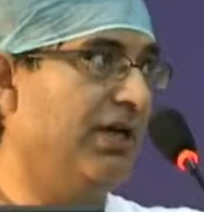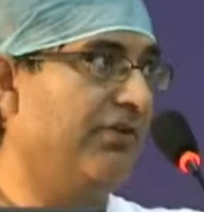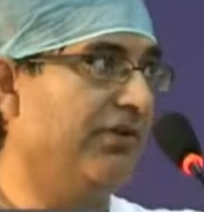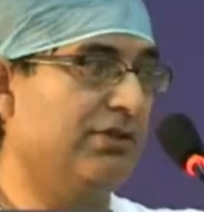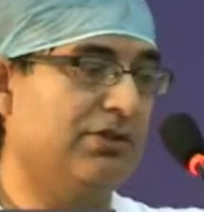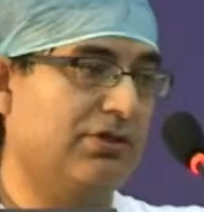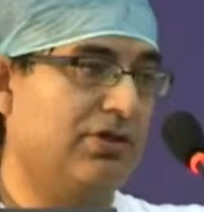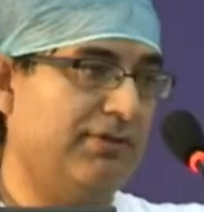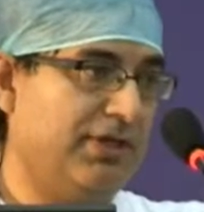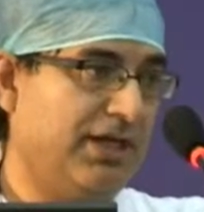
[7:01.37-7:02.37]
arteries or the
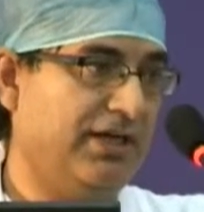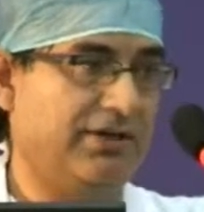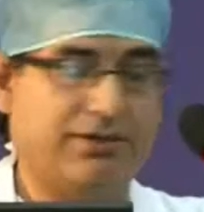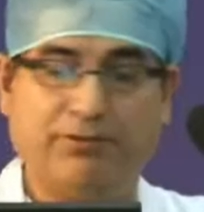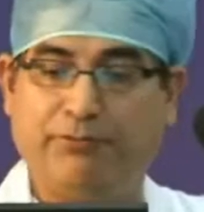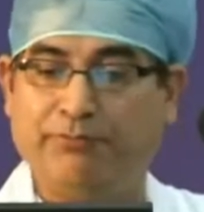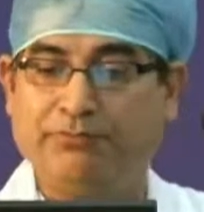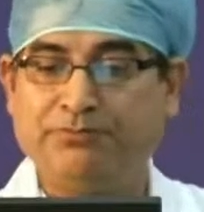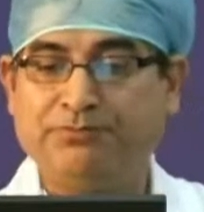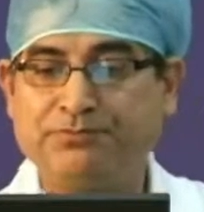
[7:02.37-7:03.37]
common iliac.
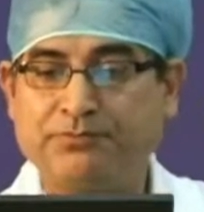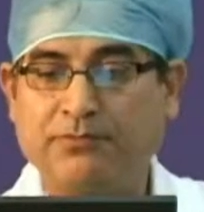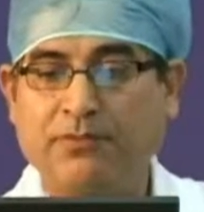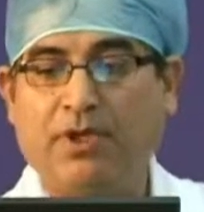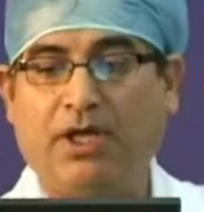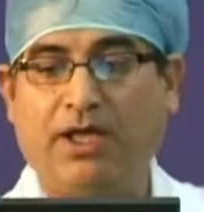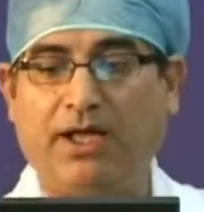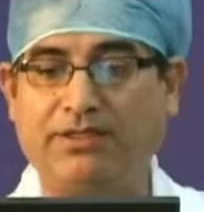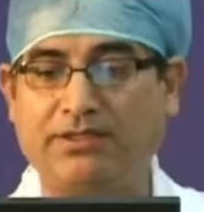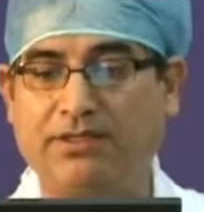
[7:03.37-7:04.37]

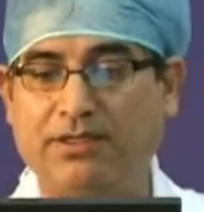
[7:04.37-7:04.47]
And